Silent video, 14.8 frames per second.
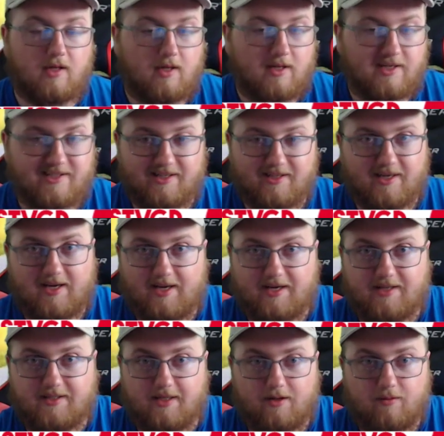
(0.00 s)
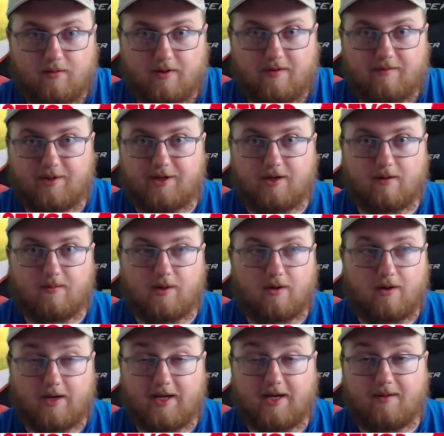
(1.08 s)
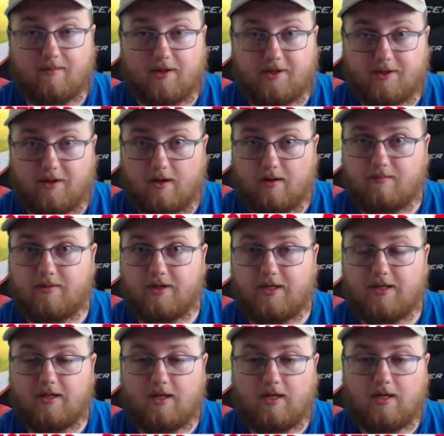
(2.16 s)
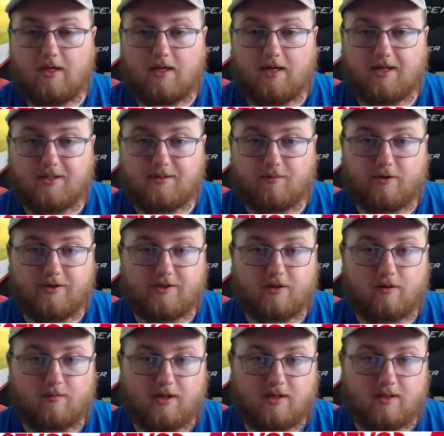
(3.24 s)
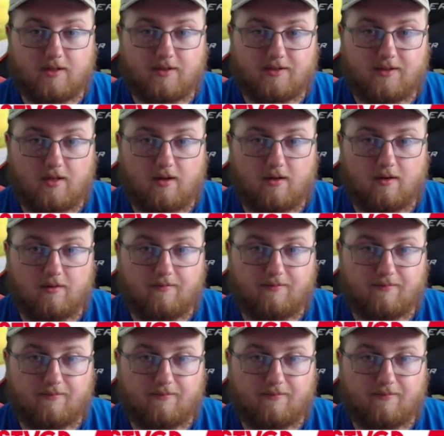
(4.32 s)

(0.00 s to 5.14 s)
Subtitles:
It's not the case. I don't love my job at all. I hate my job, but it's more so because of